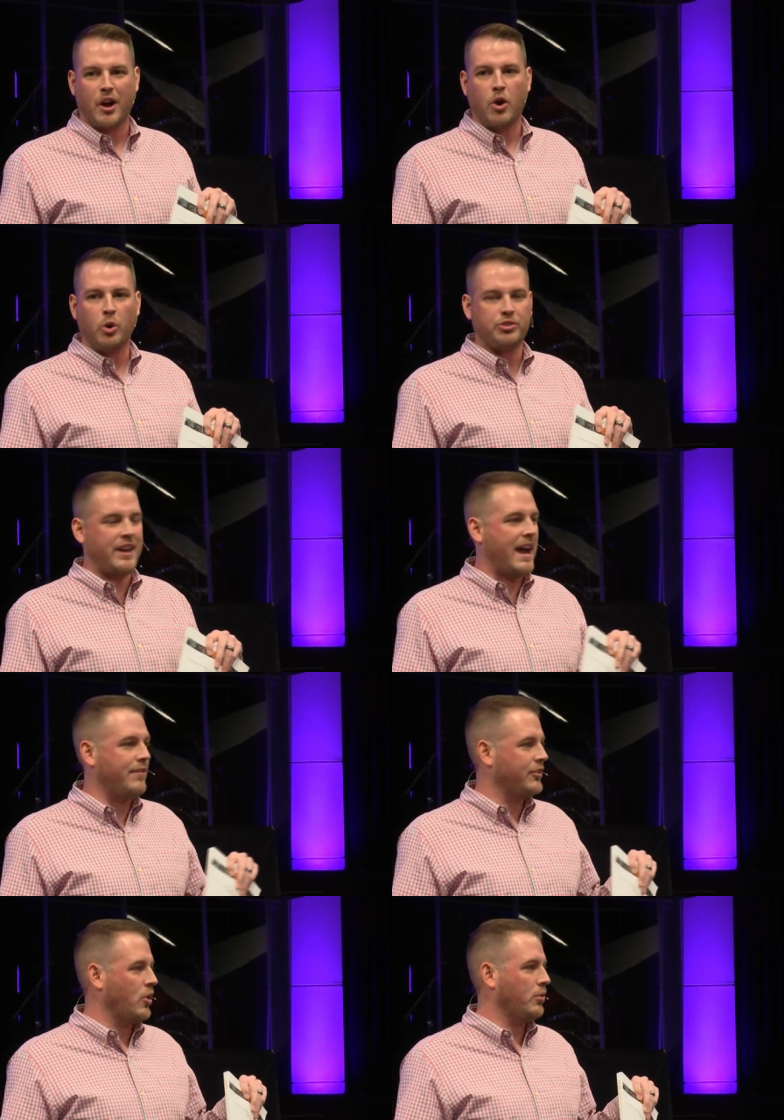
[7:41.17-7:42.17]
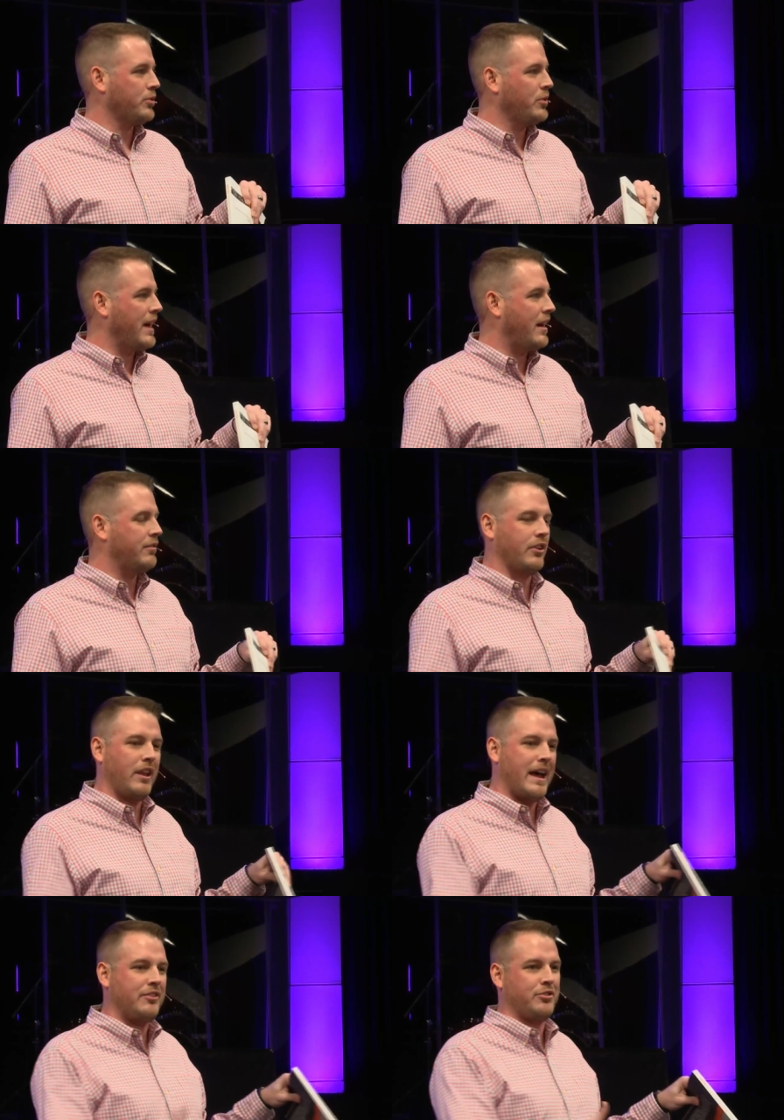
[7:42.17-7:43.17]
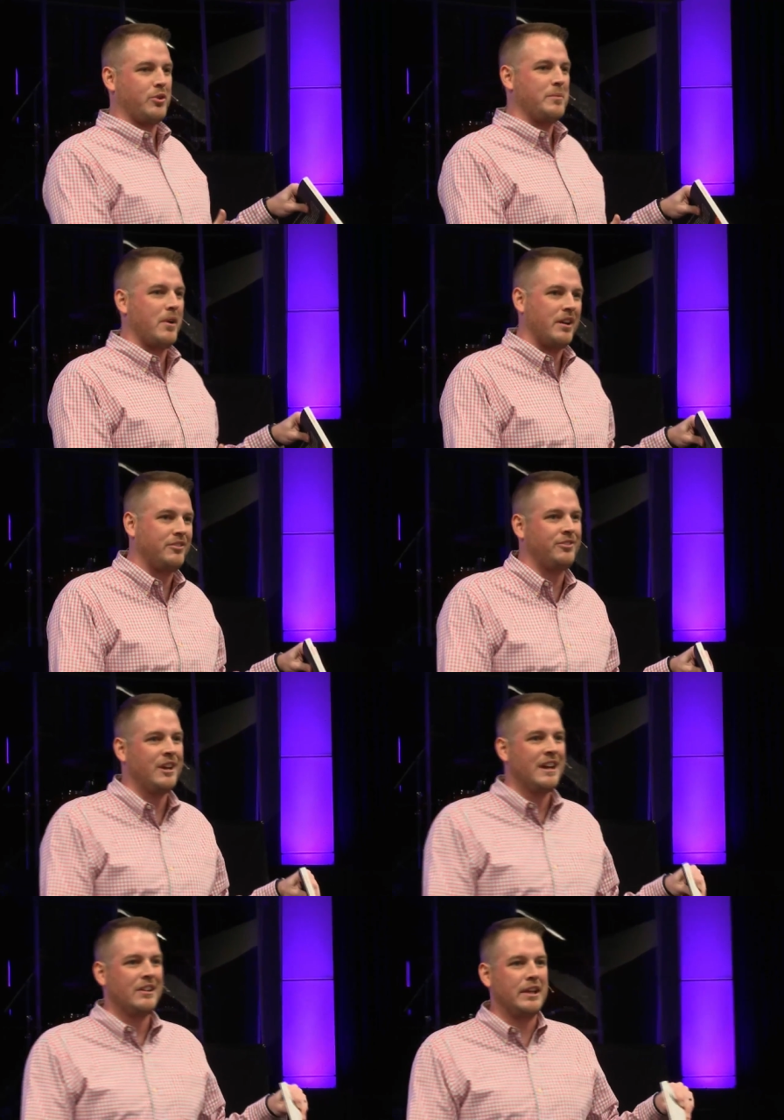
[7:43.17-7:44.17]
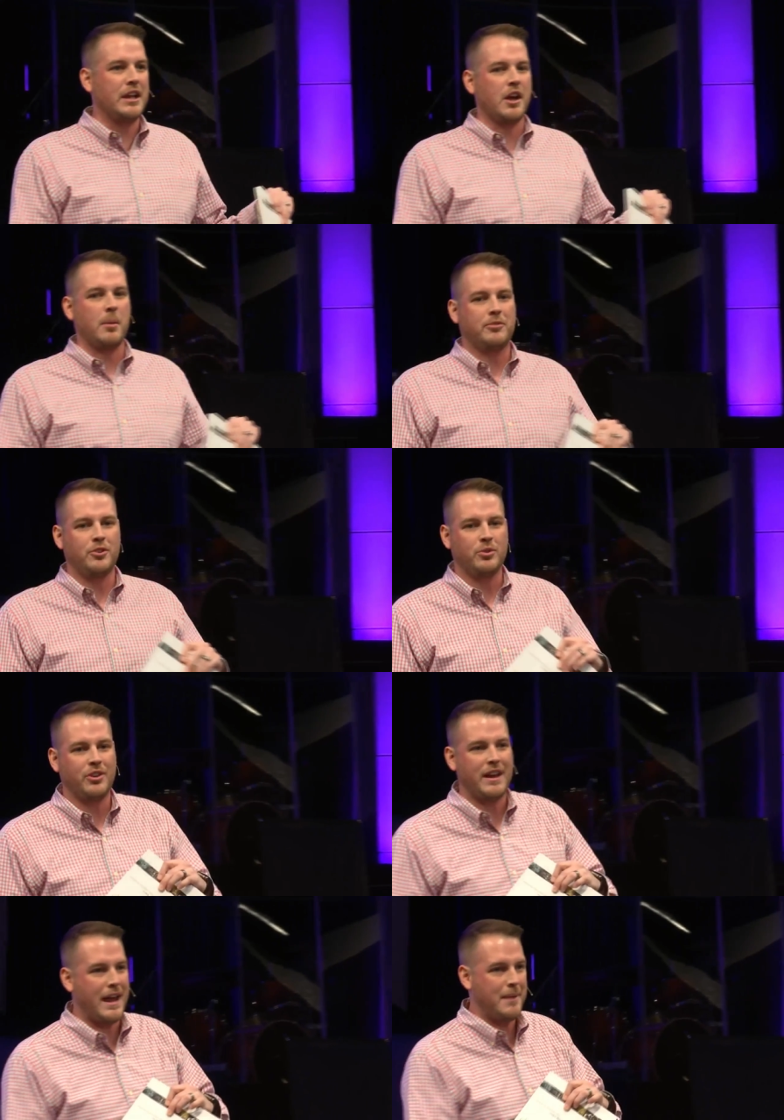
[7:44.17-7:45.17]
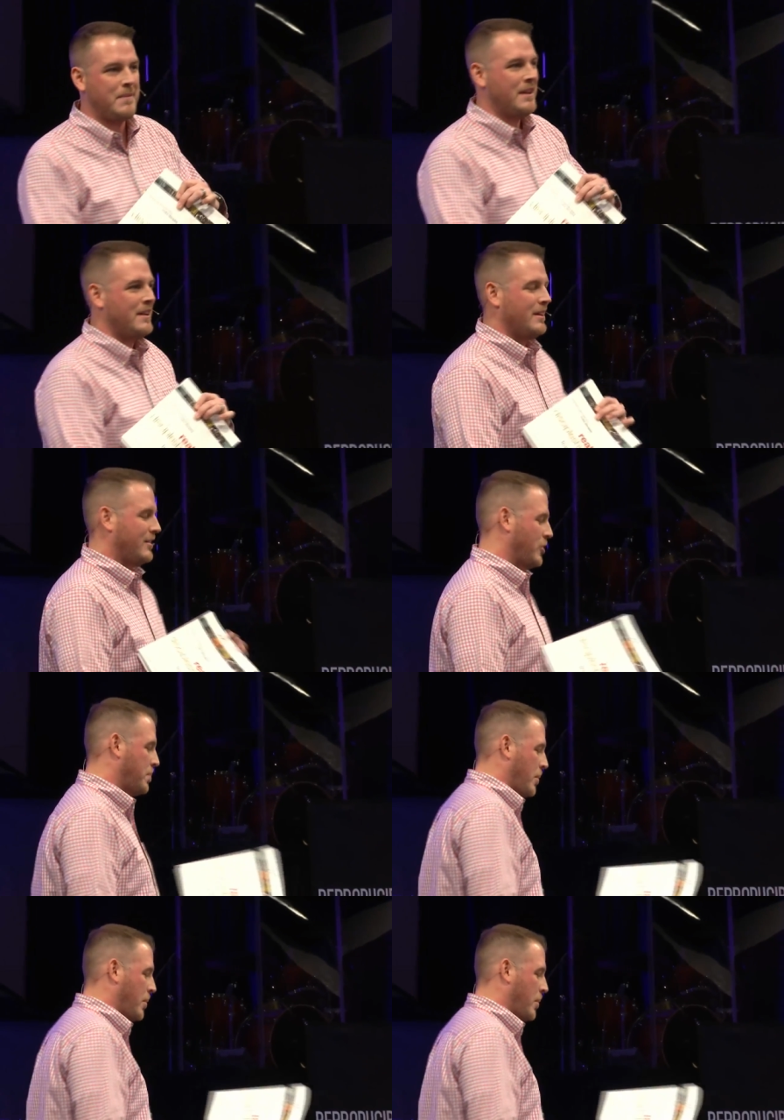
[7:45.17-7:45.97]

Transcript: Our whole staff has gone through that over the last three months leading up to today to